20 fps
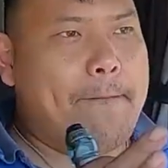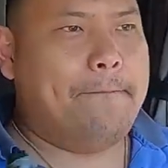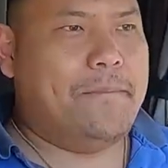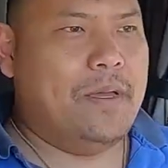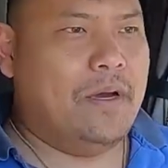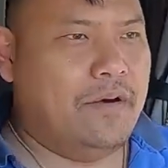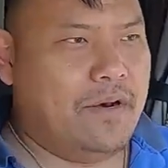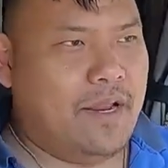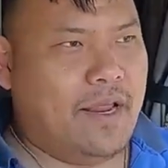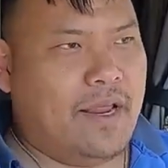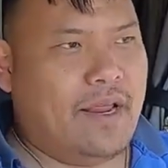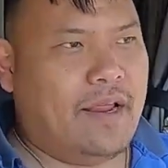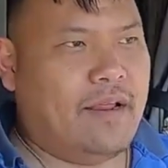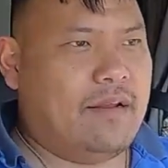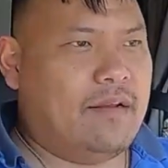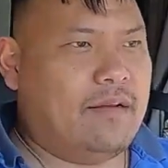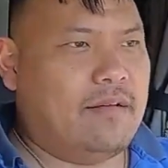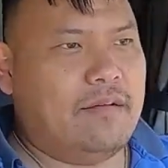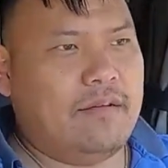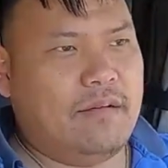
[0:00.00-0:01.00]

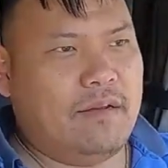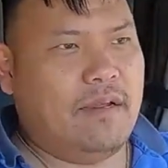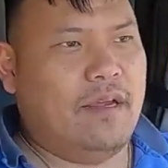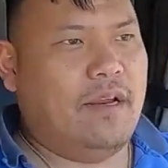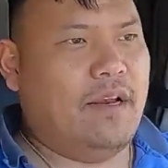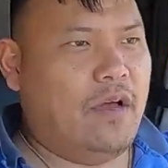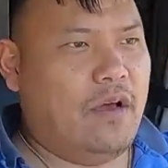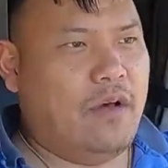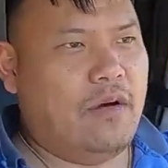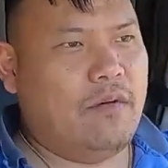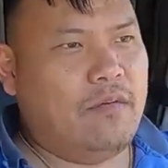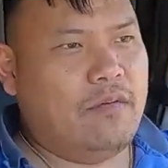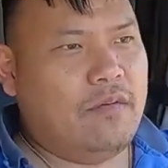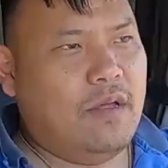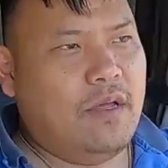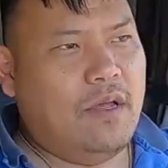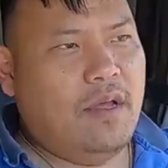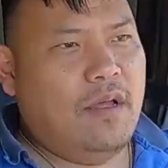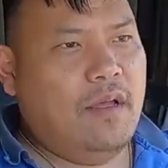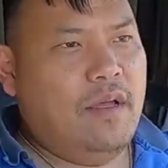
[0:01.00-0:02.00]
building, you know.
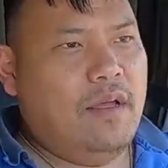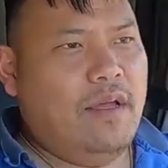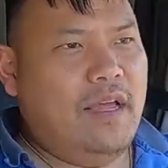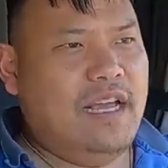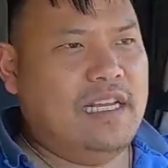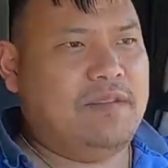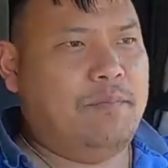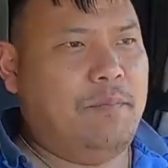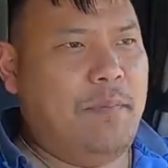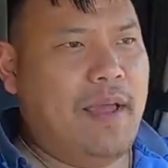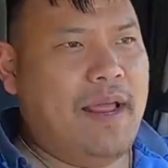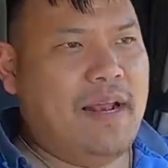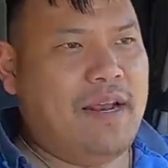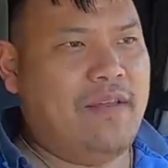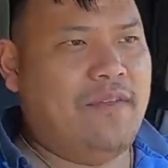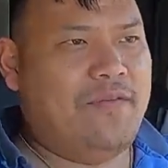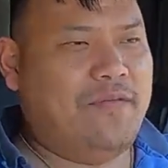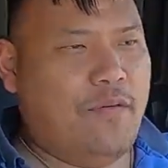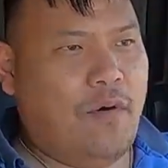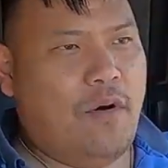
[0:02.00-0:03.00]
It's
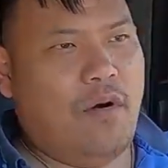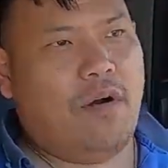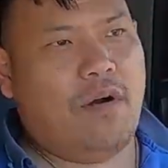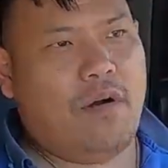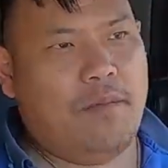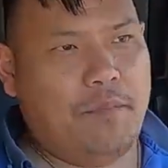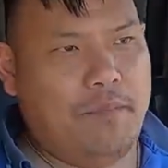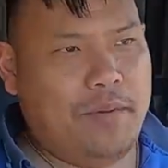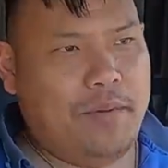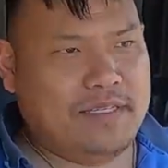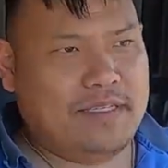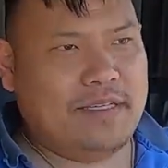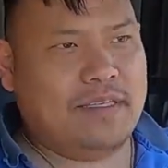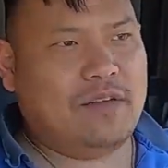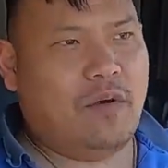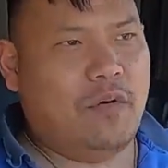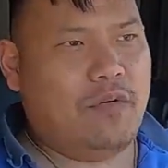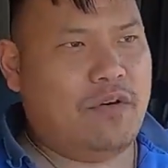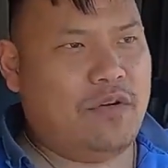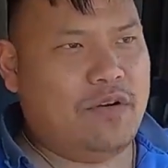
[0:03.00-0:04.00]
mainly for
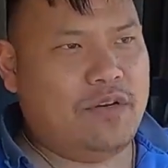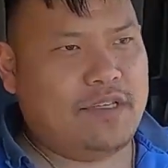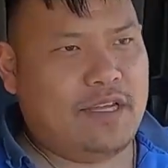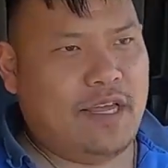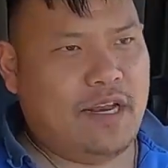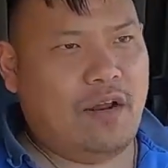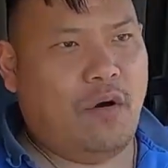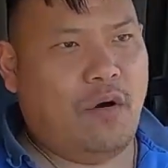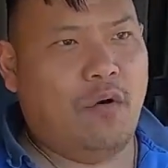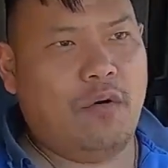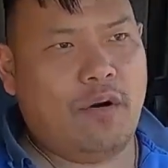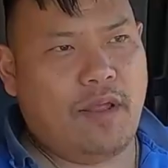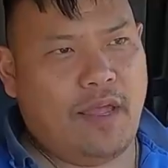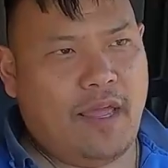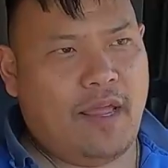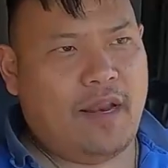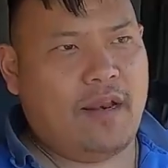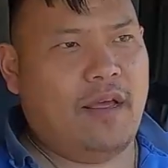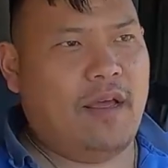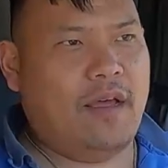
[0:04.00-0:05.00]
business owners and
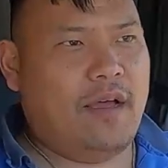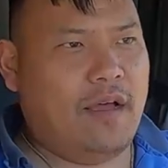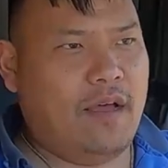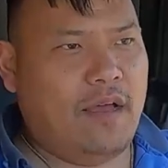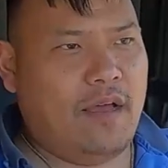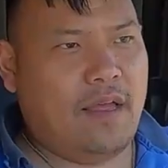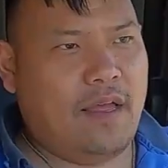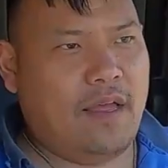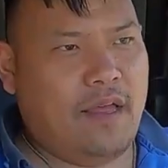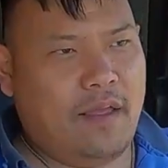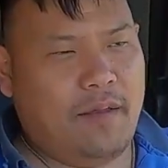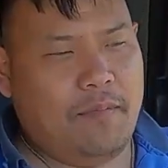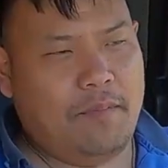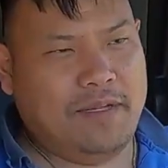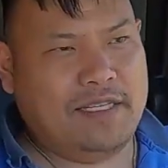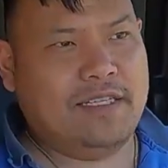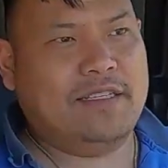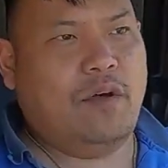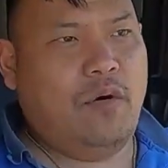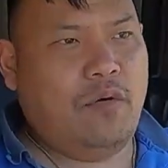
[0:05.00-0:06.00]

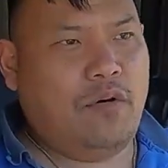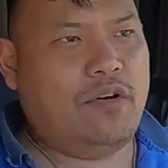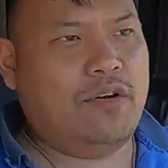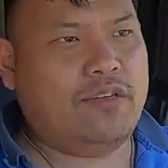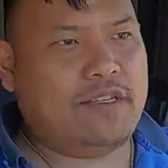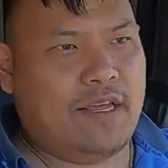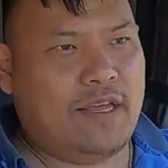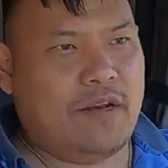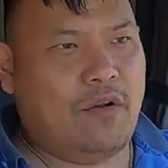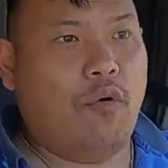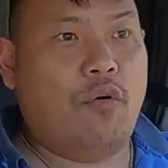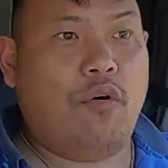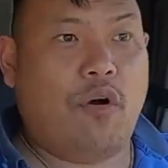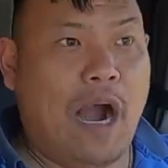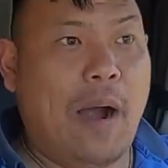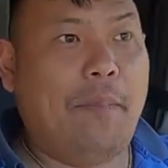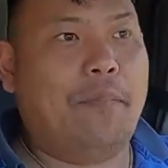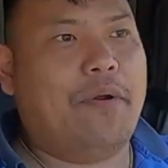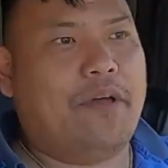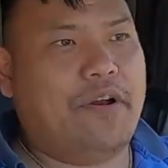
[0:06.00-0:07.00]
business owners and owner
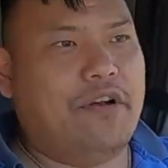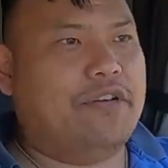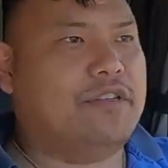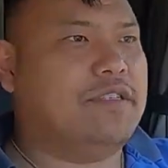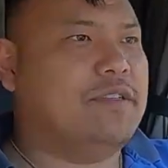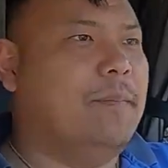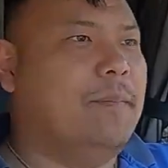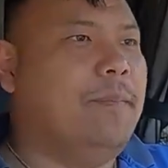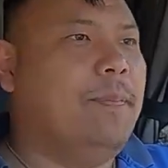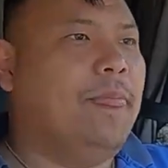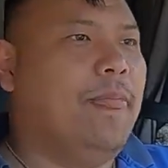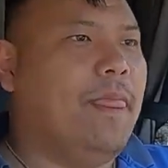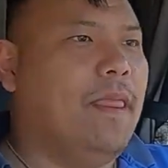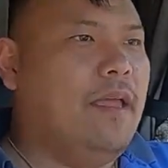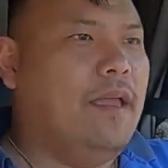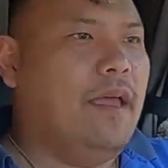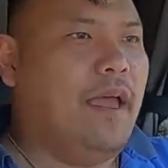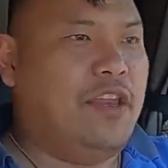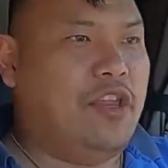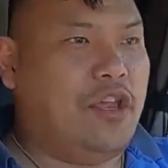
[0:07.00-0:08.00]
operators.
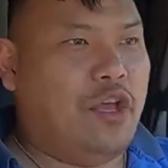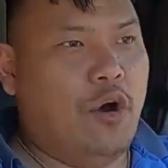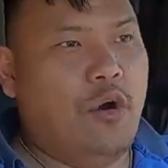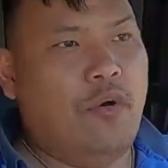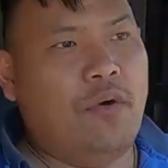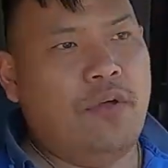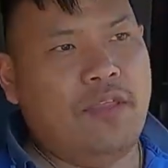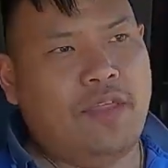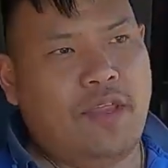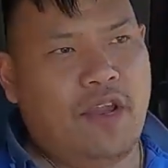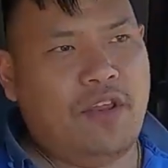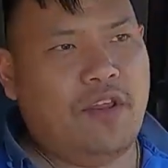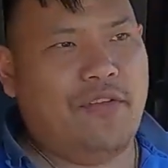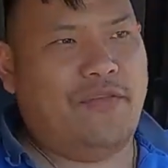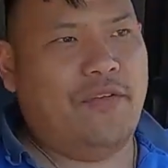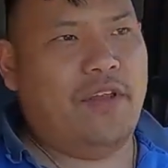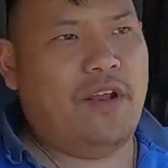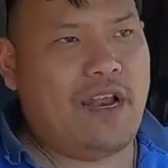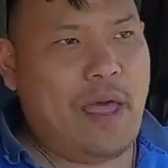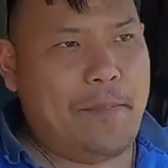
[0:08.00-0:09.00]
And you go in there, you
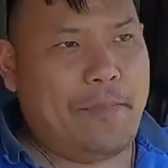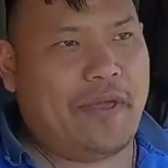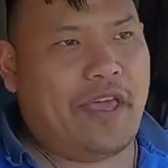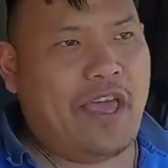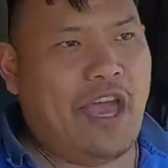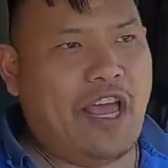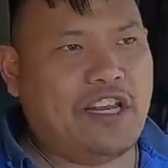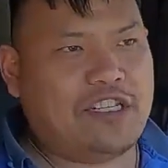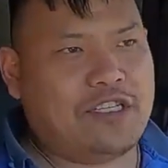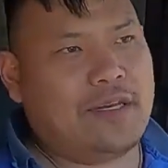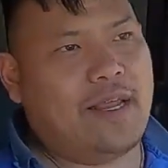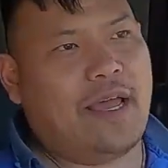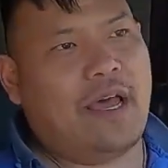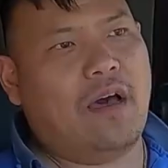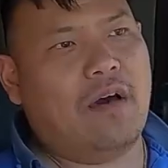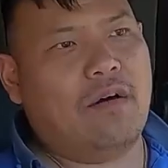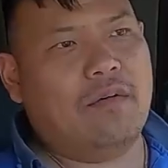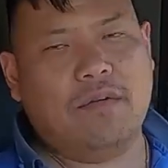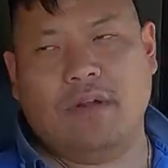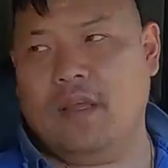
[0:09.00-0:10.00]
fill an application
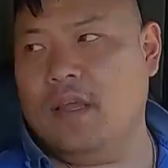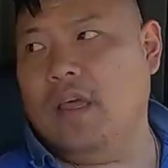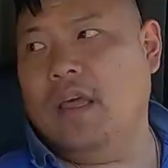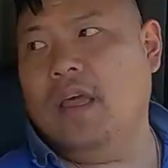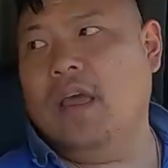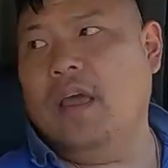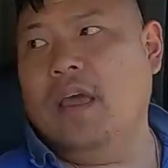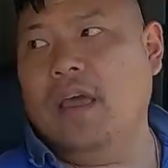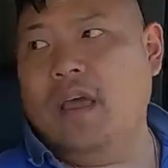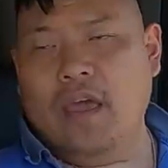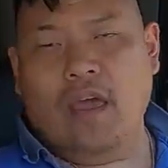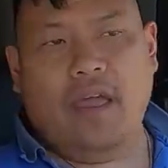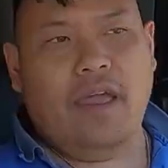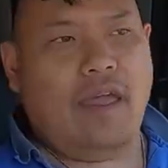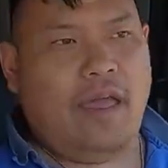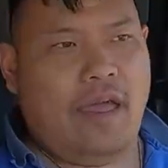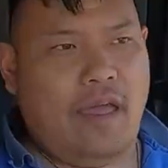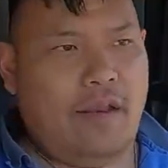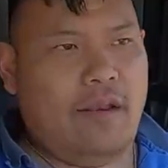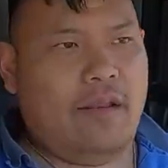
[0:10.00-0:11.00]
out,
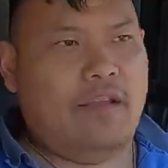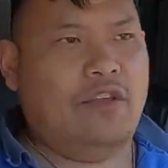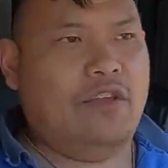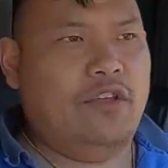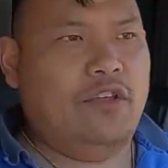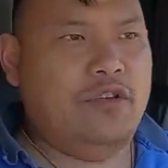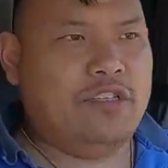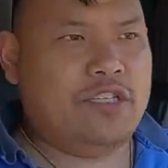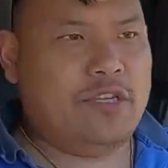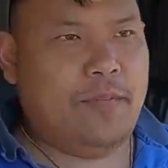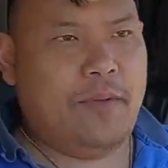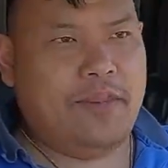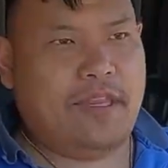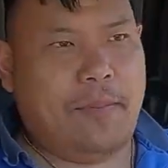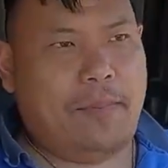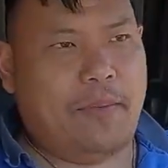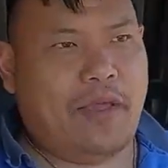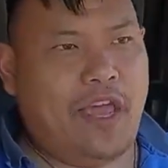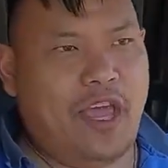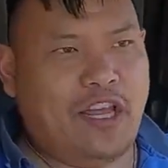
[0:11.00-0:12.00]
and you submit
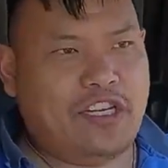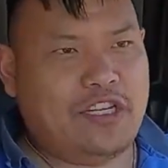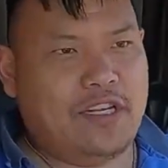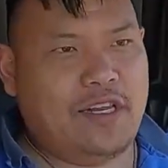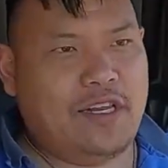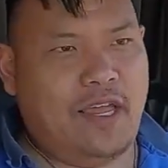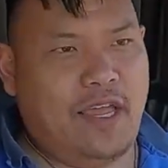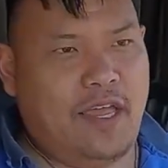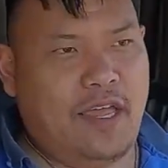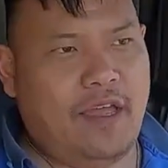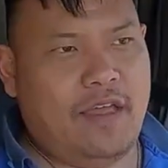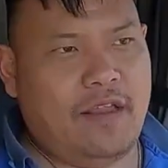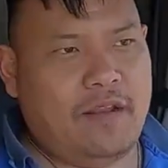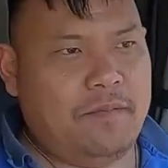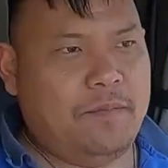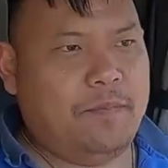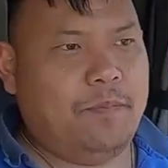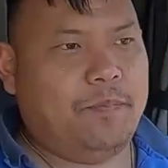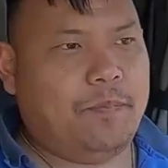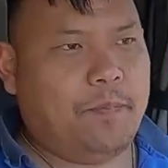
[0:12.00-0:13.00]
the application in,
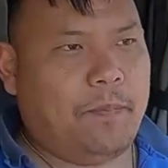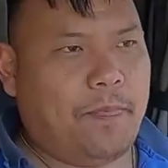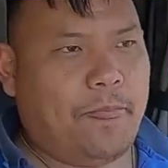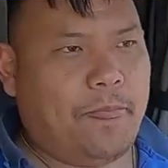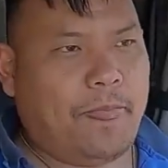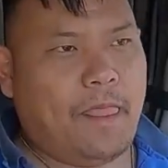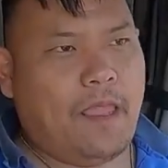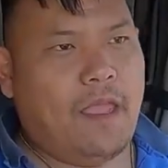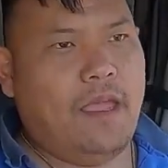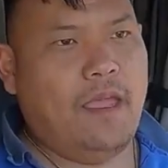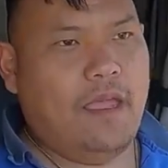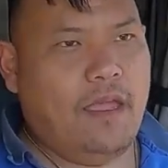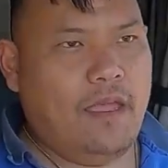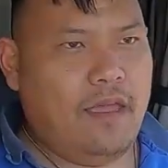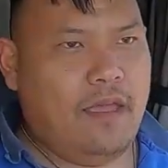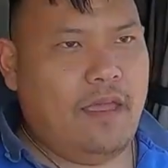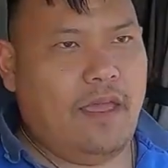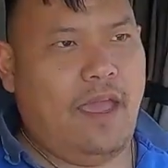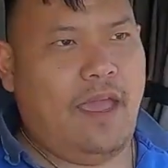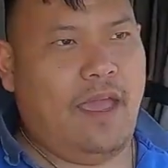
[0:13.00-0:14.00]

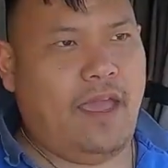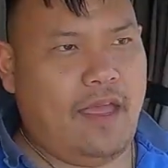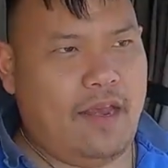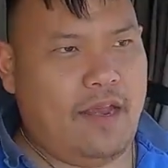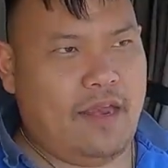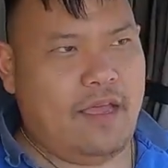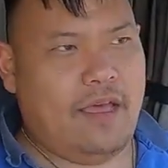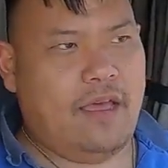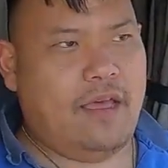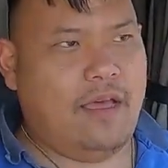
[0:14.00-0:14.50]
and